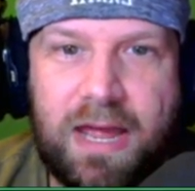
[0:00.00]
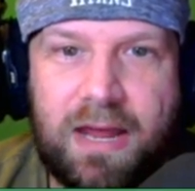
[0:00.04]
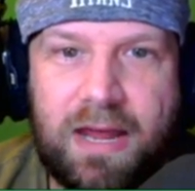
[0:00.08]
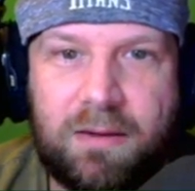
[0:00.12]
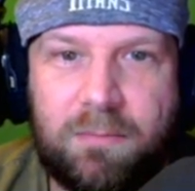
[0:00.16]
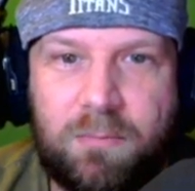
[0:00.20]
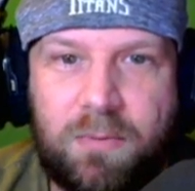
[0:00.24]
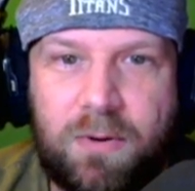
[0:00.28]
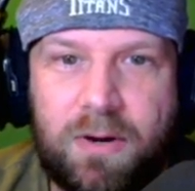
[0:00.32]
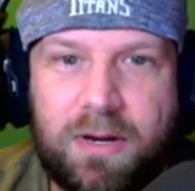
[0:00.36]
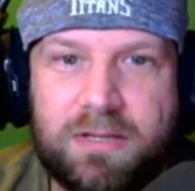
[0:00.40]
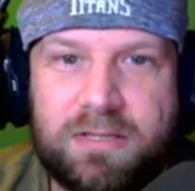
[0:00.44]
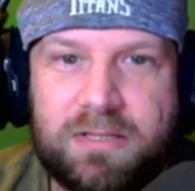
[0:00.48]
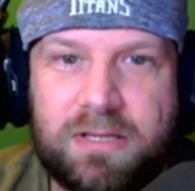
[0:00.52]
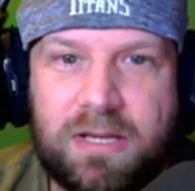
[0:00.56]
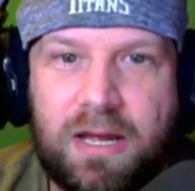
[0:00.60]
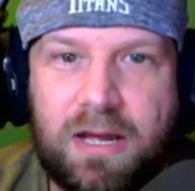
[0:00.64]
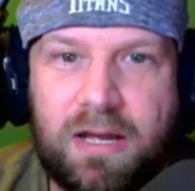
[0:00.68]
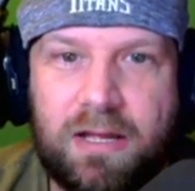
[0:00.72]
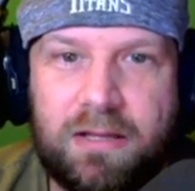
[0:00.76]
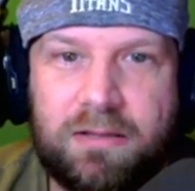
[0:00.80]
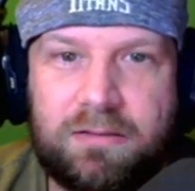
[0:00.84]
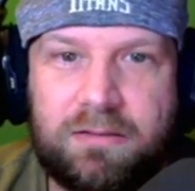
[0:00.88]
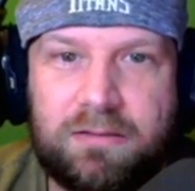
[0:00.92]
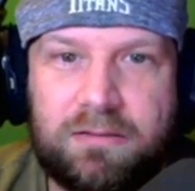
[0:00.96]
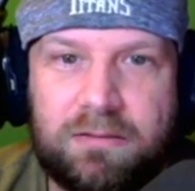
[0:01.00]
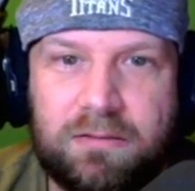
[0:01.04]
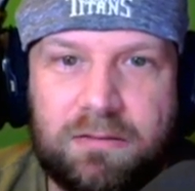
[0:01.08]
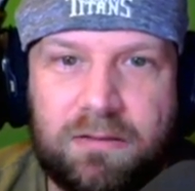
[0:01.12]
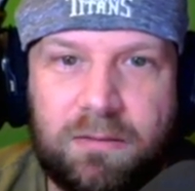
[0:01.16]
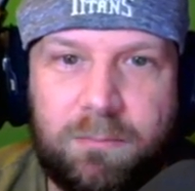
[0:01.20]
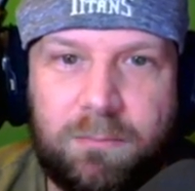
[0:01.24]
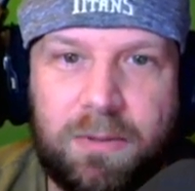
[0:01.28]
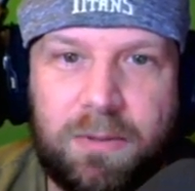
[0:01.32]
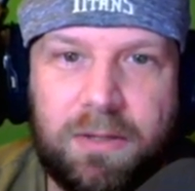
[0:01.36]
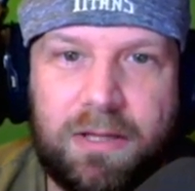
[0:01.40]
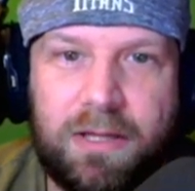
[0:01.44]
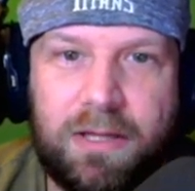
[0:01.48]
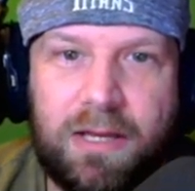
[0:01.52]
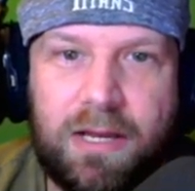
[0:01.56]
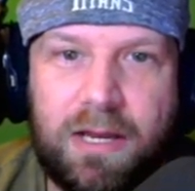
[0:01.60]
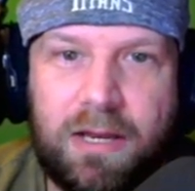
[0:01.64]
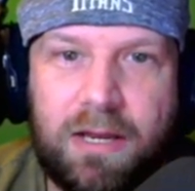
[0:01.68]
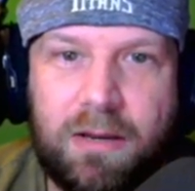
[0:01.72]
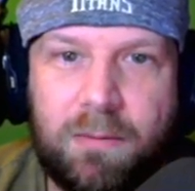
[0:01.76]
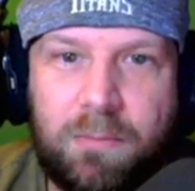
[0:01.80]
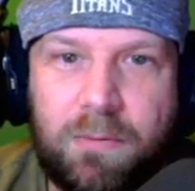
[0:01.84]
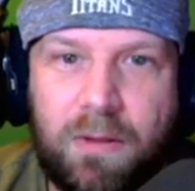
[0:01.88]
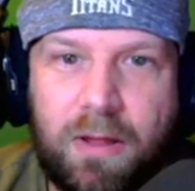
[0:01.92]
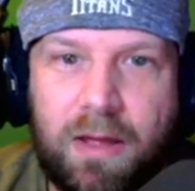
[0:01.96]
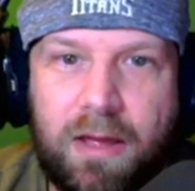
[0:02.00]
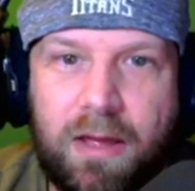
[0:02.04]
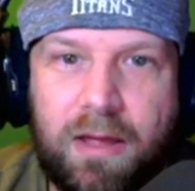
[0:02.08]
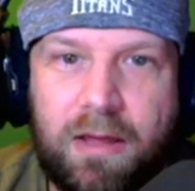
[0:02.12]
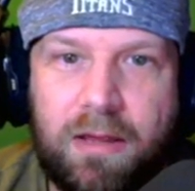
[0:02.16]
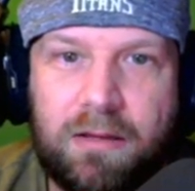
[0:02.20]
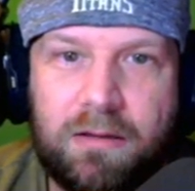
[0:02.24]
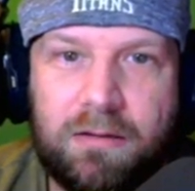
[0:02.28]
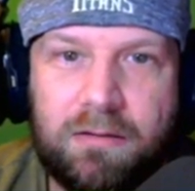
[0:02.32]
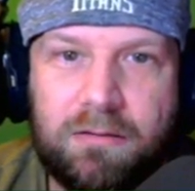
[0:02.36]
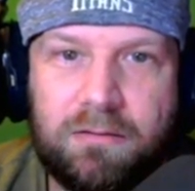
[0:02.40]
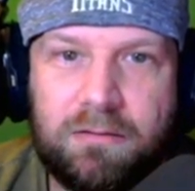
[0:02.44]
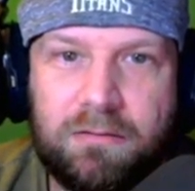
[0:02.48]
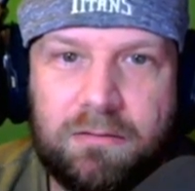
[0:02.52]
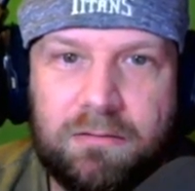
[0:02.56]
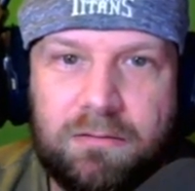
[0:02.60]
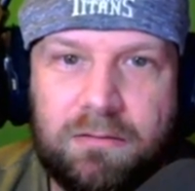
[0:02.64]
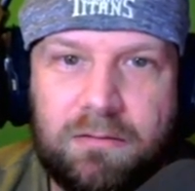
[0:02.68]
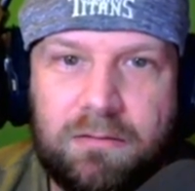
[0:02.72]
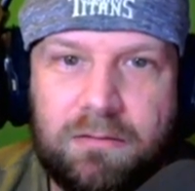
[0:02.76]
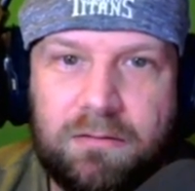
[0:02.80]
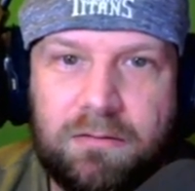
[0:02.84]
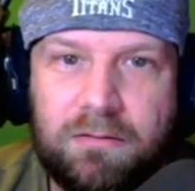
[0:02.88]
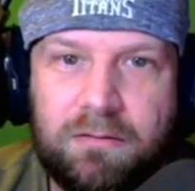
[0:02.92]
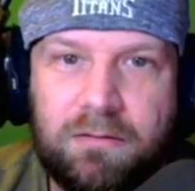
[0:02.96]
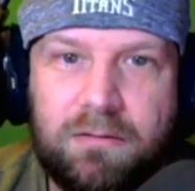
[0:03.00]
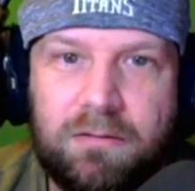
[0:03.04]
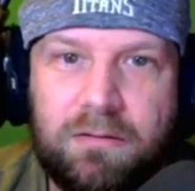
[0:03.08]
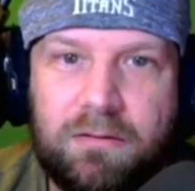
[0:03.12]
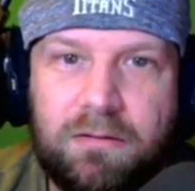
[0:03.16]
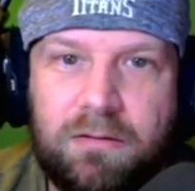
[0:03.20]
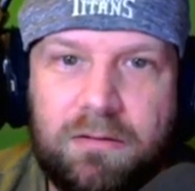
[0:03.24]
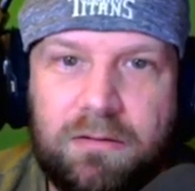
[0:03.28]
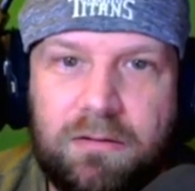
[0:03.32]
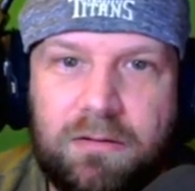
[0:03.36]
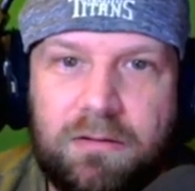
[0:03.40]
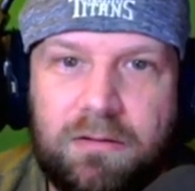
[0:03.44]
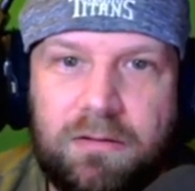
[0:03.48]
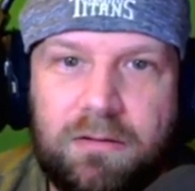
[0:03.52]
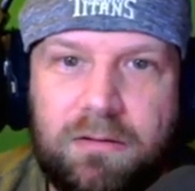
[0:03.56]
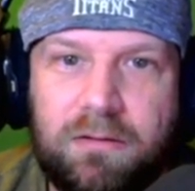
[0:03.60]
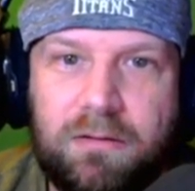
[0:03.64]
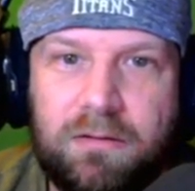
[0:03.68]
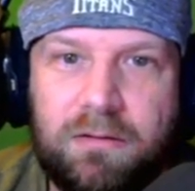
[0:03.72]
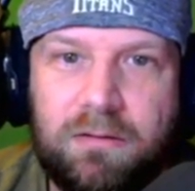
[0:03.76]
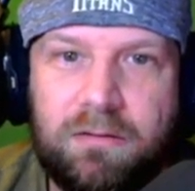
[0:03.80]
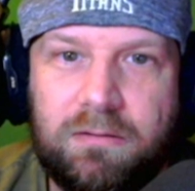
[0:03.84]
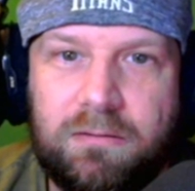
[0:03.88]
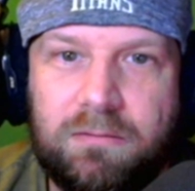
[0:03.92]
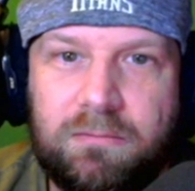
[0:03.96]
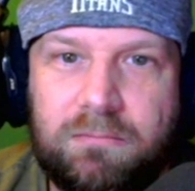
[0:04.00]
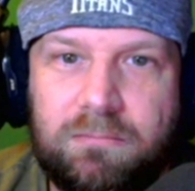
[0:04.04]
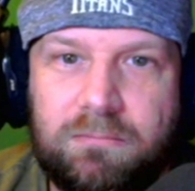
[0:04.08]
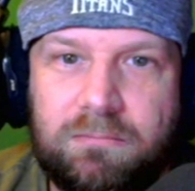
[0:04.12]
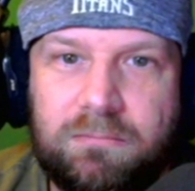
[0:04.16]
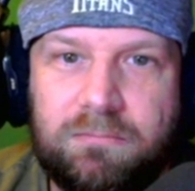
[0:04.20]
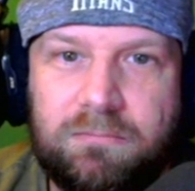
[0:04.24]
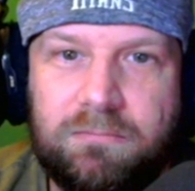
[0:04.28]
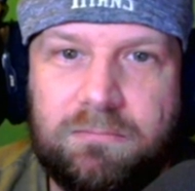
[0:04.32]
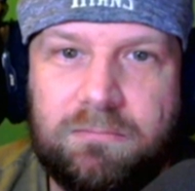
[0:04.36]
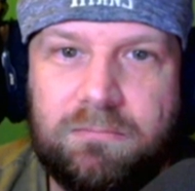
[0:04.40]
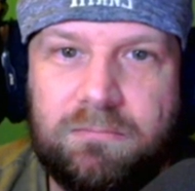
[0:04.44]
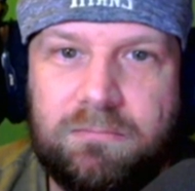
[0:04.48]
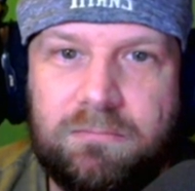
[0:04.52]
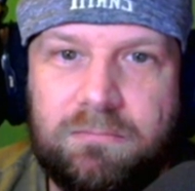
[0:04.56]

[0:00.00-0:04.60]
Dak Prescott's ability to play. Uh, uh